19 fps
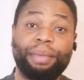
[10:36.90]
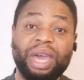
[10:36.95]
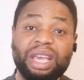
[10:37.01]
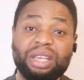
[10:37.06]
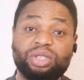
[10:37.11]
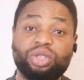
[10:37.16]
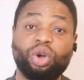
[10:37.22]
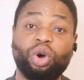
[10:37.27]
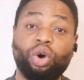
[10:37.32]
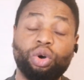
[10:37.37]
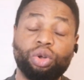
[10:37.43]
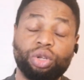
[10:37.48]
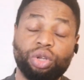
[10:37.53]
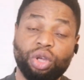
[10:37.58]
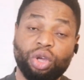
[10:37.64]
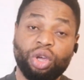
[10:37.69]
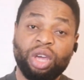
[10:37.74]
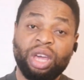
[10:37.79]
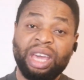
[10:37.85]
based
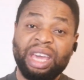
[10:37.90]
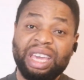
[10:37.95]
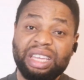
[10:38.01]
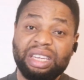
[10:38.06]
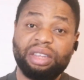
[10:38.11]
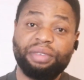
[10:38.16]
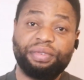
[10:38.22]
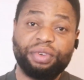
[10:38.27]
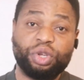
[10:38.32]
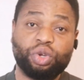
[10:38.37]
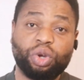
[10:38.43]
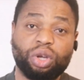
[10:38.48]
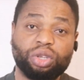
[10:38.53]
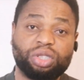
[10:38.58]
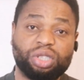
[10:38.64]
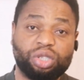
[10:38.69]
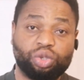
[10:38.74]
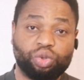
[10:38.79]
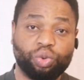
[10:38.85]
on
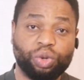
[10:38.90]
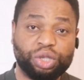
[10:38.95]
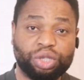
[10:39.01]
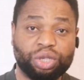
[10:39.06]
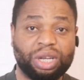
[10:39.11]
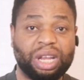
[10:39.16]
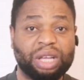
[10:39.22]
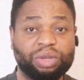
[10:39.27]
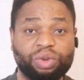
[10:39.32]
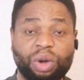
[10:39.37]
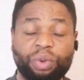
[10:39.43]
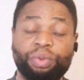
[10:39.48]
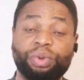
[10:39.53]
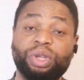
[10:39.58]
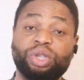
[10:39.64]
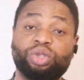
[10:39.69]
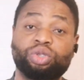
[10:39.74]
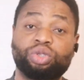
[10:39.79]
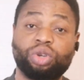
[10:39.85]
individual situation. That's why we
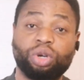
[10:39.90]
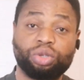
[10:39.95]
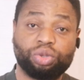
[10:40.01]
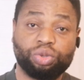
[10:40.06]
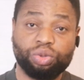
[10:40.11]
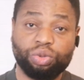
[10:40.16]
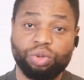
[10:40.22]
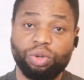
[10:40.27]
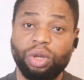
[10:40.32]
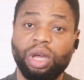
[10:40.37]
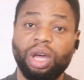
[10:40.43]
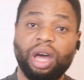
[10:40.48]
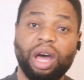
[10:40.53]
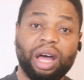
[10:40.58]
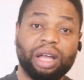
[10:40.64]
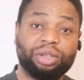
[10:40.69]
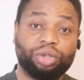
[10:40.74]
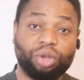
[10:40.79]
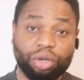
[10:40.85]
need to talk to
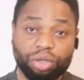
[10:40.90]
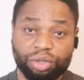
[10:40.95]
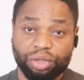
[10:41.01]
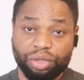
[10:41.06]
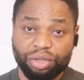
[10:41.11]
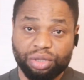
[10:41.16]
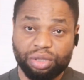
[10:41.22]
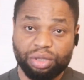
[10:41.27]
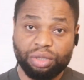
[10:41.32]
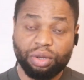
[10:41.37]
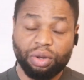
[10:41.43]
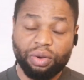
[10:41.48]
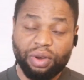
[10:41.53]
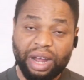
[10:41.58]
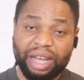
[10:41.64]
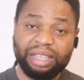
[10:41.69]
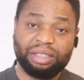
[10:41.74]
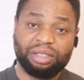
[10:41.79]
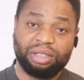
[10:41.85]
our doctors. All
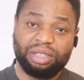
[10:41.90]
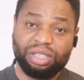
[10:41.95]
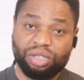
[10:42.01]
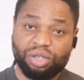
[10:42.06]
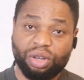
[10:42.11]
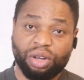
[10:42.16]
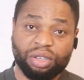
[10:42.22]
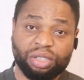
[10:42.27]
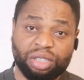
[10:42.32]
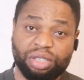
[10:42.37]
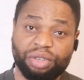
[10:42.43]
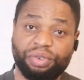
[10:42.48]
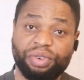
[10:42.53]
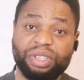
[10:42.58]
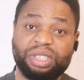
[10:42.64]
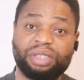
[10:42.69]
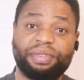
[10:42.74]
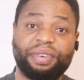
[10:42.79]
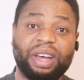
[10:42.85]
right, discuss the
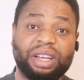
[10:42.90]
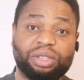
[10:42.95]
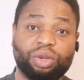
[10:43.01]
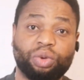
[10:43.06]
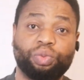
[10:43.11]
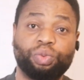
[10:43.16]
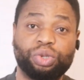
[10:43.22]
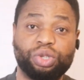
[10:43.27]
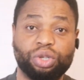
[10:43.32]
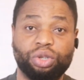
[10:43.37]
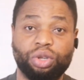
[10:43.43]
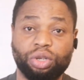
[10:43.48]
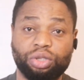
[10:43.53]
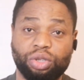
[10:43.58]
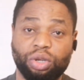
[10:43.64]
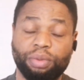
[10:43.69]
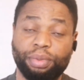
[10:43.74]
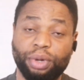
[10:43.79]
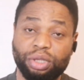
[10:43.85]
risk factor with your
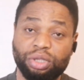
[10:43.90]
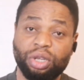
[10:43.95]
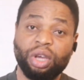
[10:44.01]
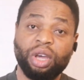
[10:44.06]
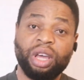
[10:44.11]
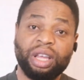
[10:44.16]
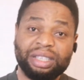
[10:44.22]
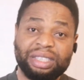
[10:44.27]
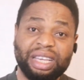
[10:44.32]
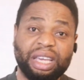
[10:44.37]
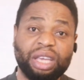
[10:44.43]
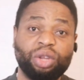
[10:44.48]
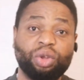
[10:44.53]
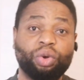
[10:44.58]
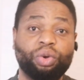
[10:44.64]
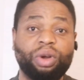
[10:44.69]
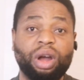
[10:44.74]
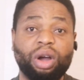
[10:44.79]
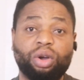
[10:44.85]
doctor. But
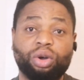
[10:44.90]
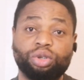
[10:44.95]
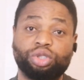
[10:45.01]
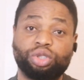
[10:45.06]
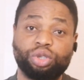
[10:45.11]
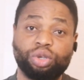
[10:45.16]
taking oral